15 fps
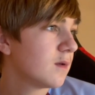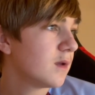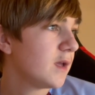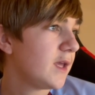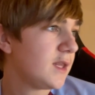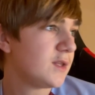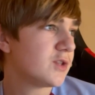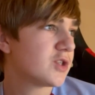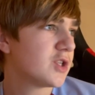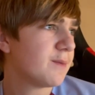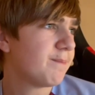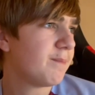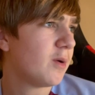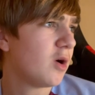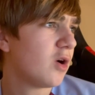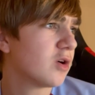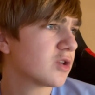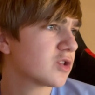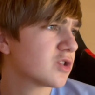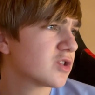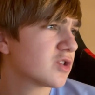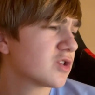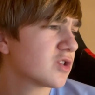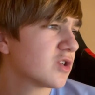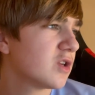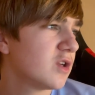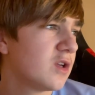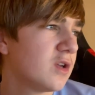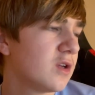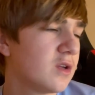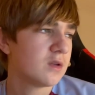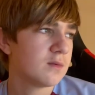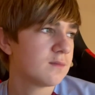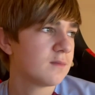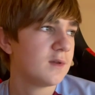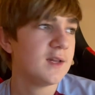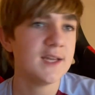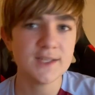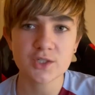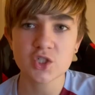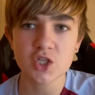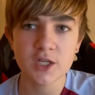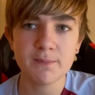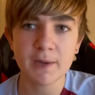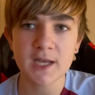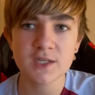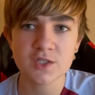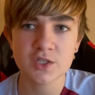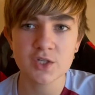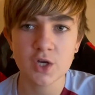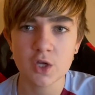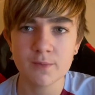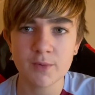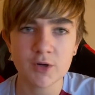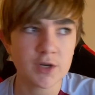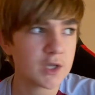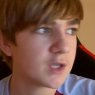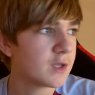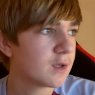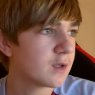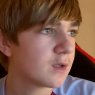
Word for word: into the box, literally passed to nobody.